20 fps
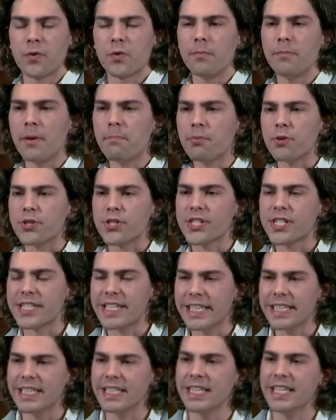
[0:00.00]
Remember,
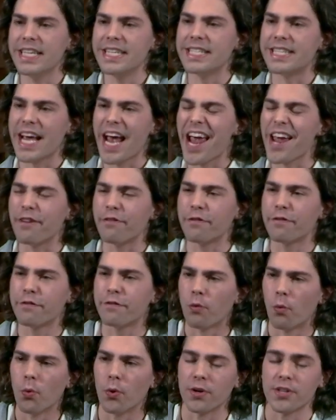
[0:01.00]
sin is a
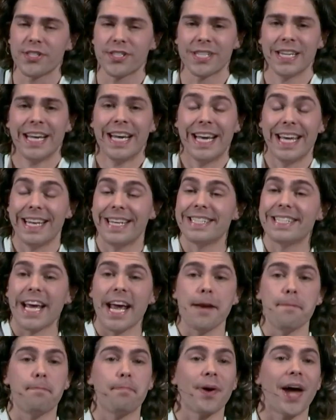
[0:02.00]
force. It is
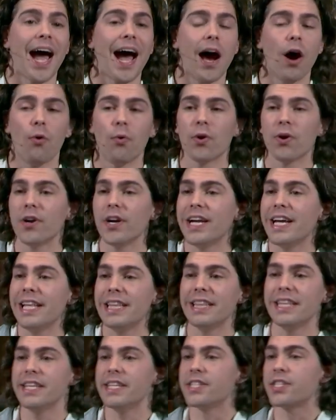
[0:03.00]
a power
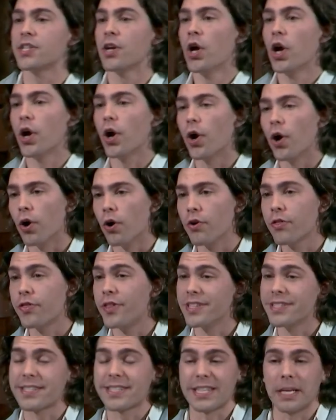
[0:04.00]
in this earth
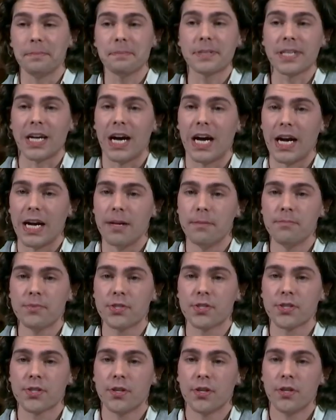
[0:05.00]
that
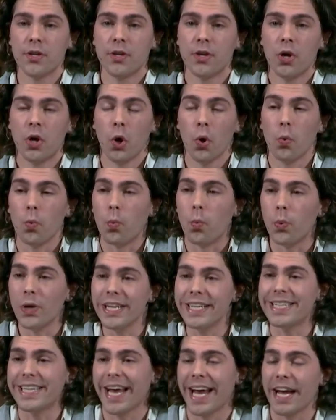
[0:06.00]
sometimes
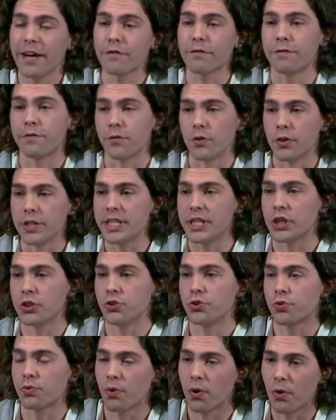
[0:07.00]
we can't fully
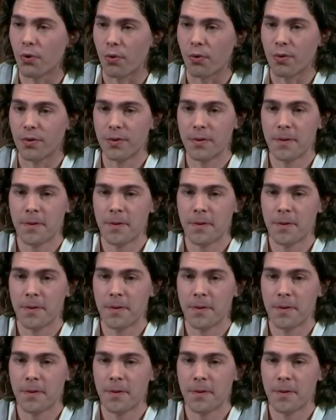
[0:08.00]
control.